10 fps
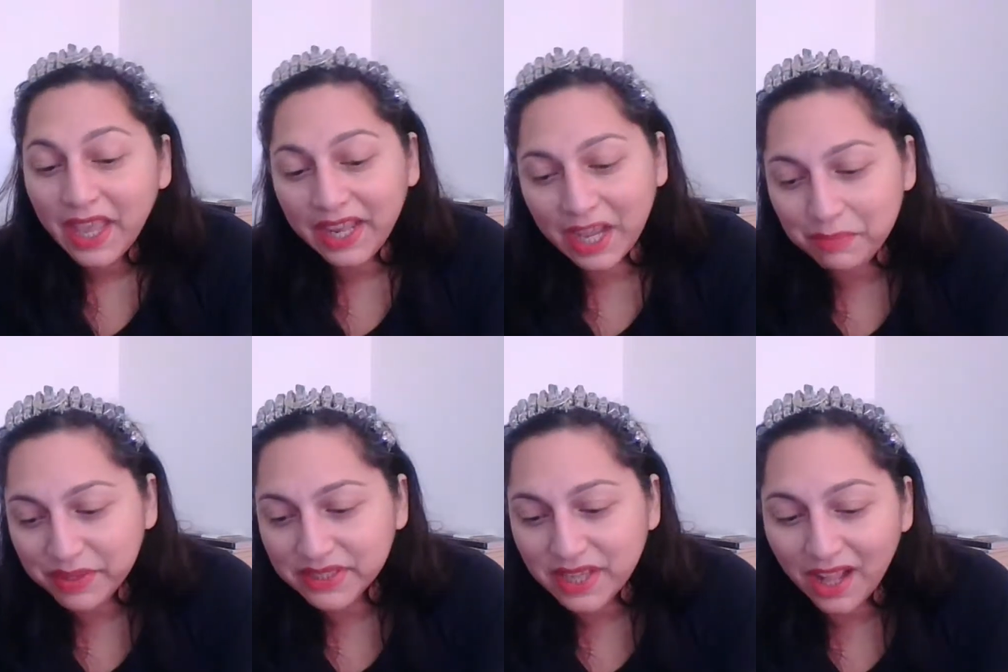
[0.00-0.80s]
And I've
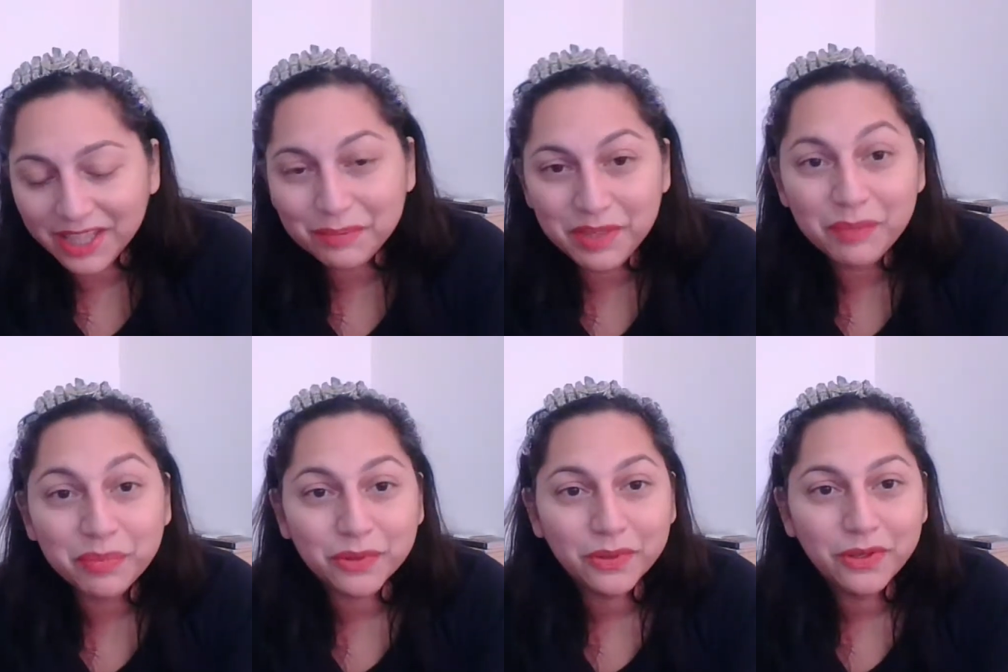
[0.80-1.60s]
been telling
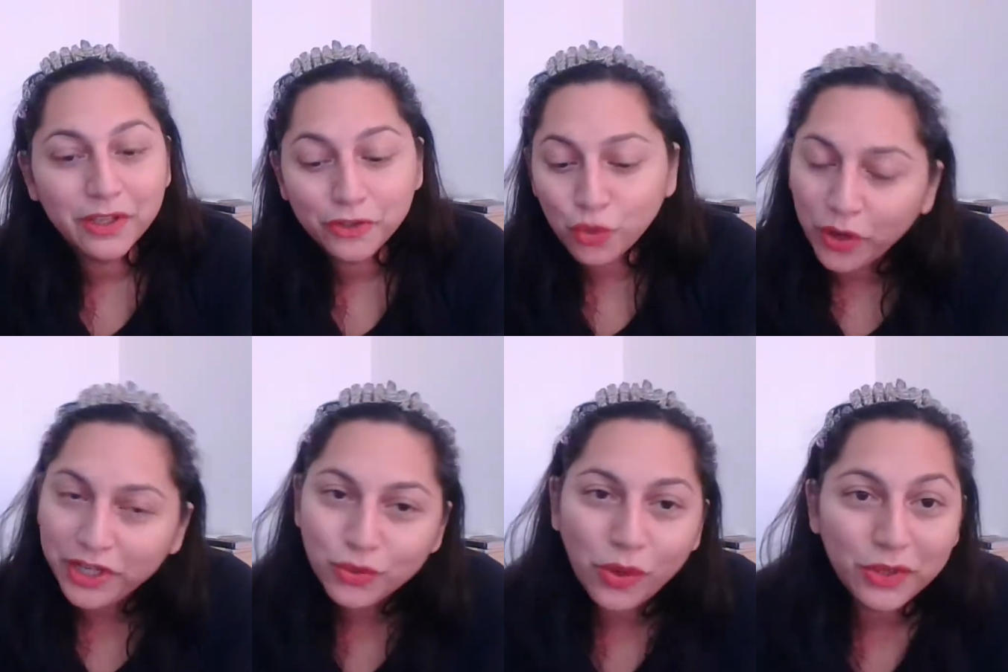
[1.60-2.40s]
people,
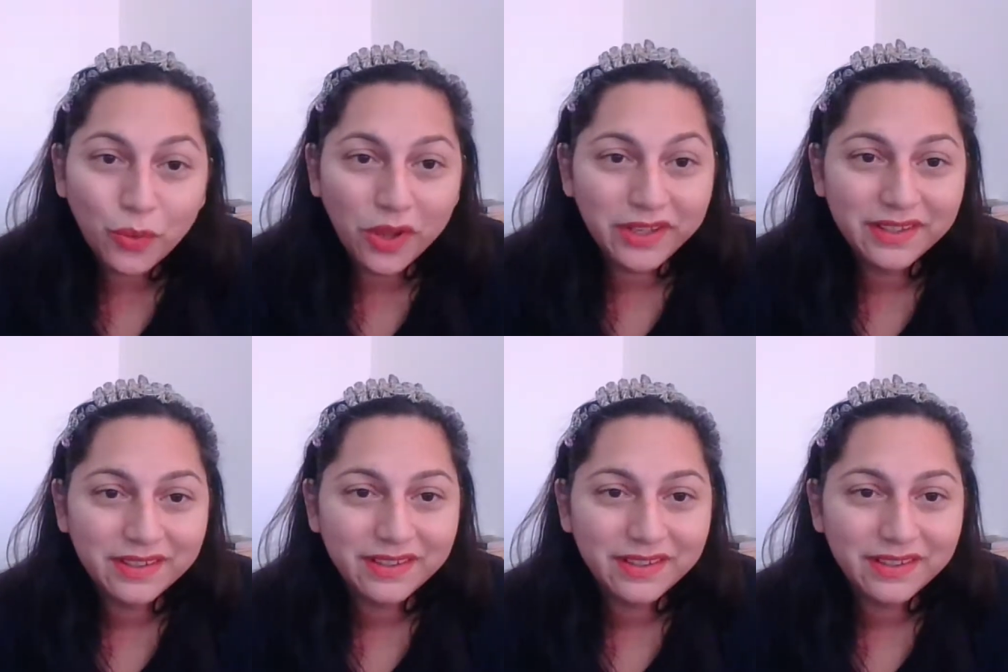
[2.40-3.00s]
2021,